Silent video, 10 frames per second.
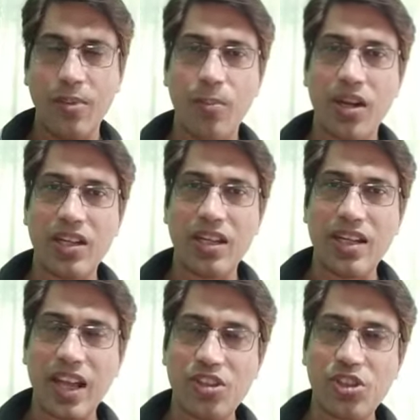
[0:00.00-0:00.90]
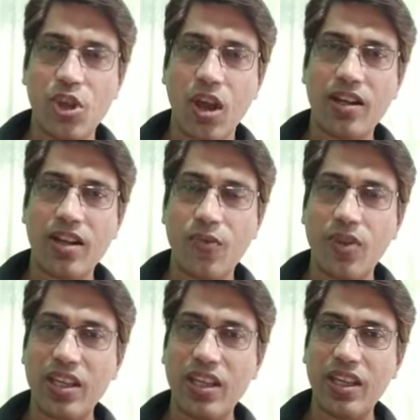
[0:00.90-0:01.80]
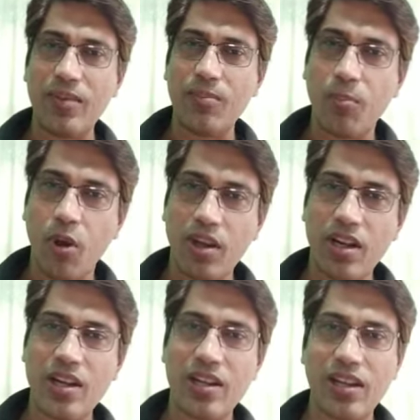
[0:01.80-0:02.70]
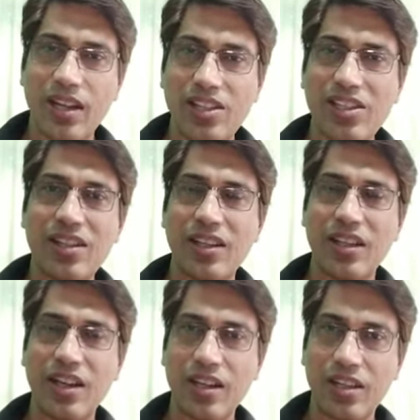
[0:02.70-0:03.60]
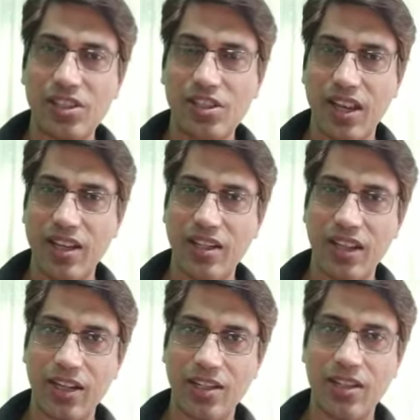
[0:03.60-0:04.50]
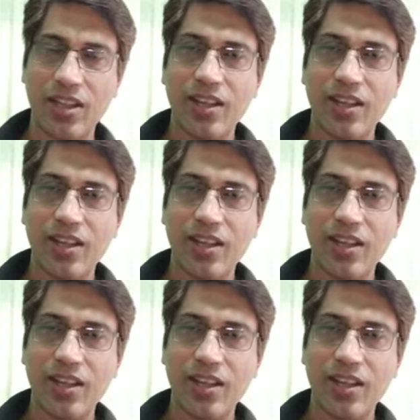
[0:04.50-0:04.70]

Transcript: but it has got a very important lesson hidden inside it,